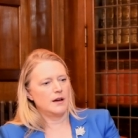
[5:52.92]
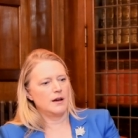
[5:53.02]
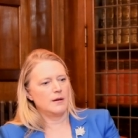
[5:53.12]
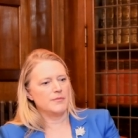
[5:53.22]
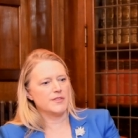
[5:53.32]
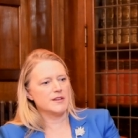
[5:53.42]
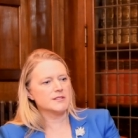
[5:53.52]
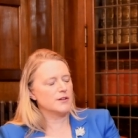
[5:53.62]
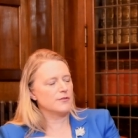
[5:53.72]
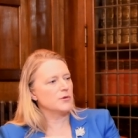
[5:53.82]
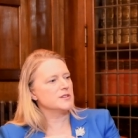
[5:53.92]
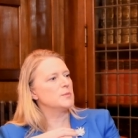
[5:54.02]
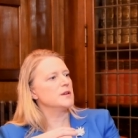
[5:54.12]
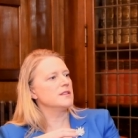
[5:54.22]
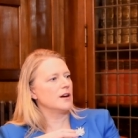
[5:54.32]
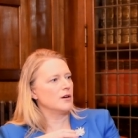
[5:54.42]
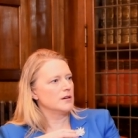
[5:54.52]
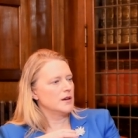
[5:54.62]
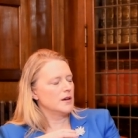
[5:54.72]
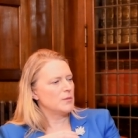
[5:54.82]
Um, things that have always been there.
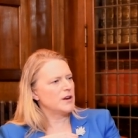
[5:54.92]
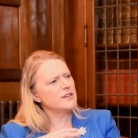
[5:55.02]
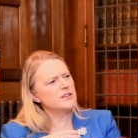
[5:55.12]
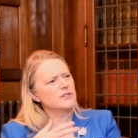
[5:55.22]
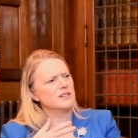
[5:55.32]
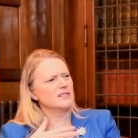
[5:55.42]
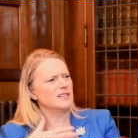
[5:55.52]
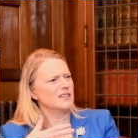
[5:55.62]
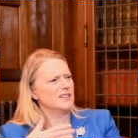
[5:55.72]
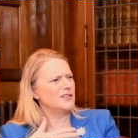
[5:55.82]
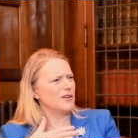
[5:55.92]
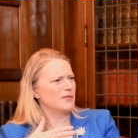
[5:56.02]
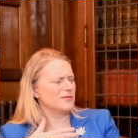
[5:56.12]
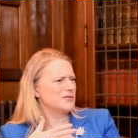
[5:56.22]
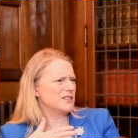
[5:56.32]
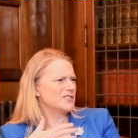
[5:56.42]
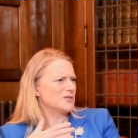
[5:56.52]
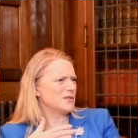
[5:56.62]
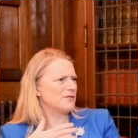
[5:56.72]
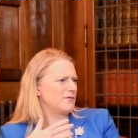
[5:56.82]
But mm -hmm. I think mm-hmm. you can you know you can
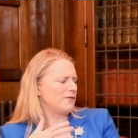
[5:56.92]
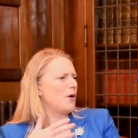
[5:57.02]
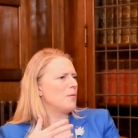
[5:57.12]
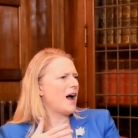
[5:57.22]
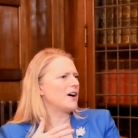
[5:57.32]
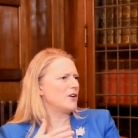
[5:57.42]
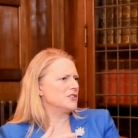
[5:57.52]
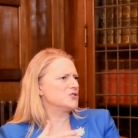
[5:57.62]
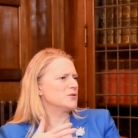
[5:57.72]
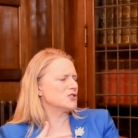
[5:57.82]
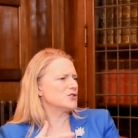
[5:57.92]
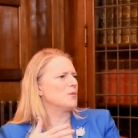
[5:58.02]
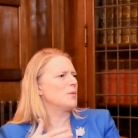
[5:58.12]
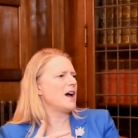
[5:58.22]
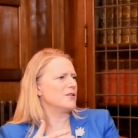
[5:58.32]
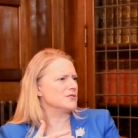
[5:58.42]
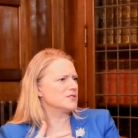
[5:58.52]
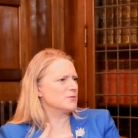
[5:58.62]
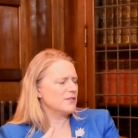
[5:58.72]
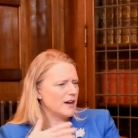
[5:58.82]
sort of fall back on traditional
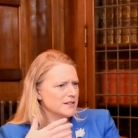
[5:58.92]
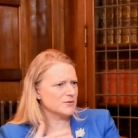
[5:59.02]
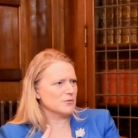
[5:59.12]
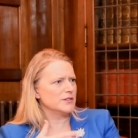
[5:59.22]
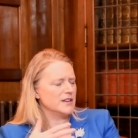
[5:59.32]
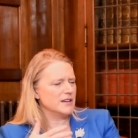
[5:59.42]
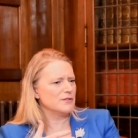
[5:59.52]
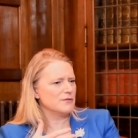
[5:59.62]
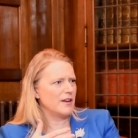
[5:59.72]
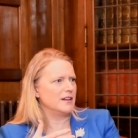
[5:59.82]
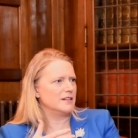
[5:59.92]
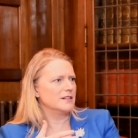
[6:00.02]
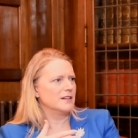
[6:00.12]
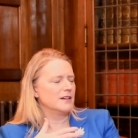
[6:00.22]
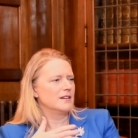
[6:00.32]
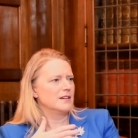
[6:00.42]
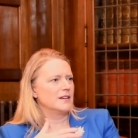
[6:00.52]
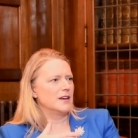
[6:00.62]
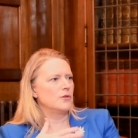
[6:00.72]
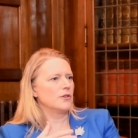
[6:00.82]
patterns. We've had to really innovate yeah.
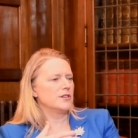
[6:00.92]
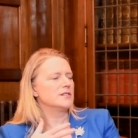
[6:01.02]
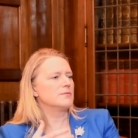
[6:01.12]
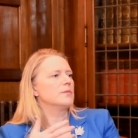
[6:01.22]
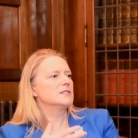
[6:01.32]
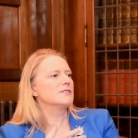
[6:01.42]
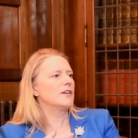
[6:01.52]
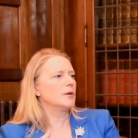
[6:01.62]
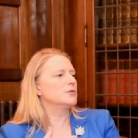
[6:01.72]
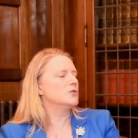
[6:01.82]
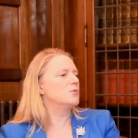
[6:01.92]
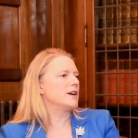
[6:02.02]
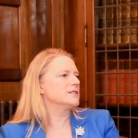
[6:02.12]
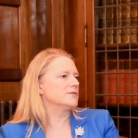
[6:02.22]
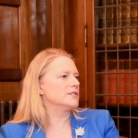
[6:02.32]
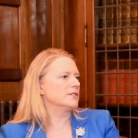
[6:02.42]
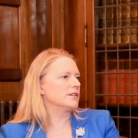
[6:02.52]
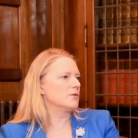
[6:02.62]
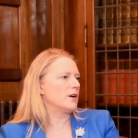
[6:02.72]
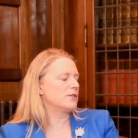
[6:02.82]
in order to develop new ways of
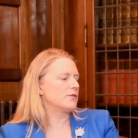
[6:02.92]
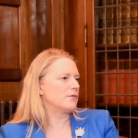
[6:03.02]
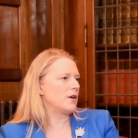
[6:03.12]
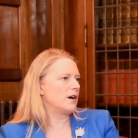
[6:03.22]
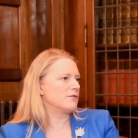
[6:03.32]
dealing with, uh,